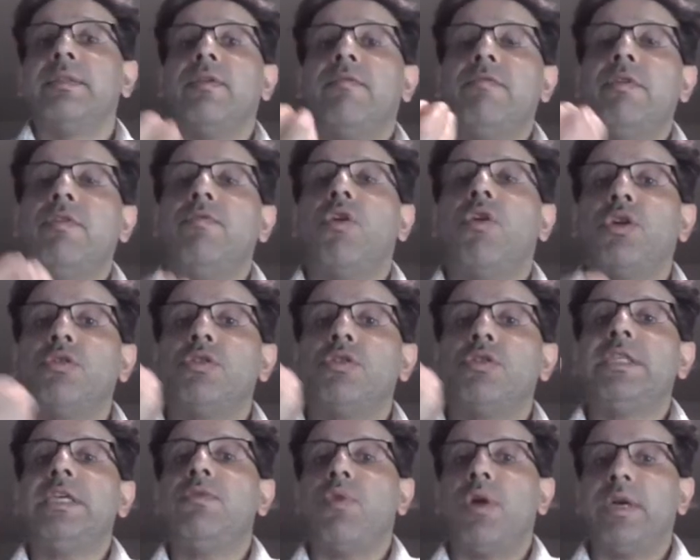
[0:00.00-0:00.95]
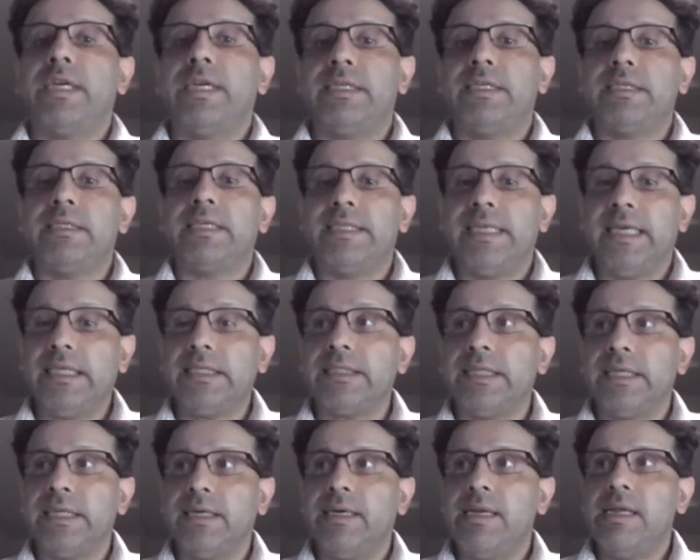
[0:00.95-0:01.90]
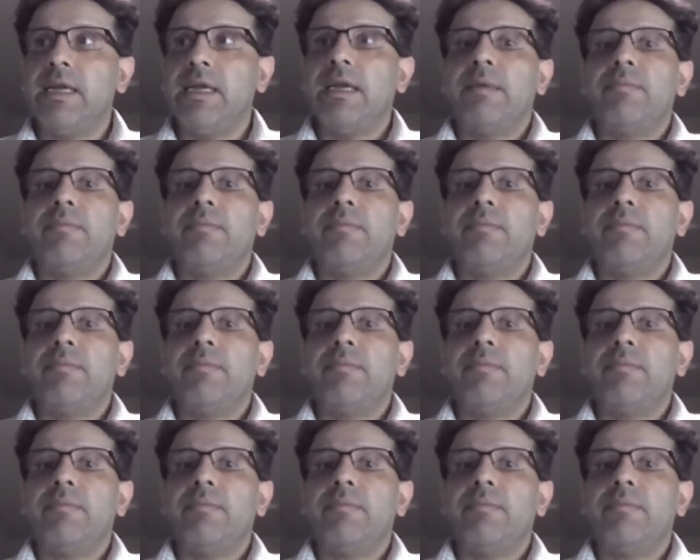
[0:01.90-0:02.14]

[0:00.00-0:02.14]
We want to see what it suggested,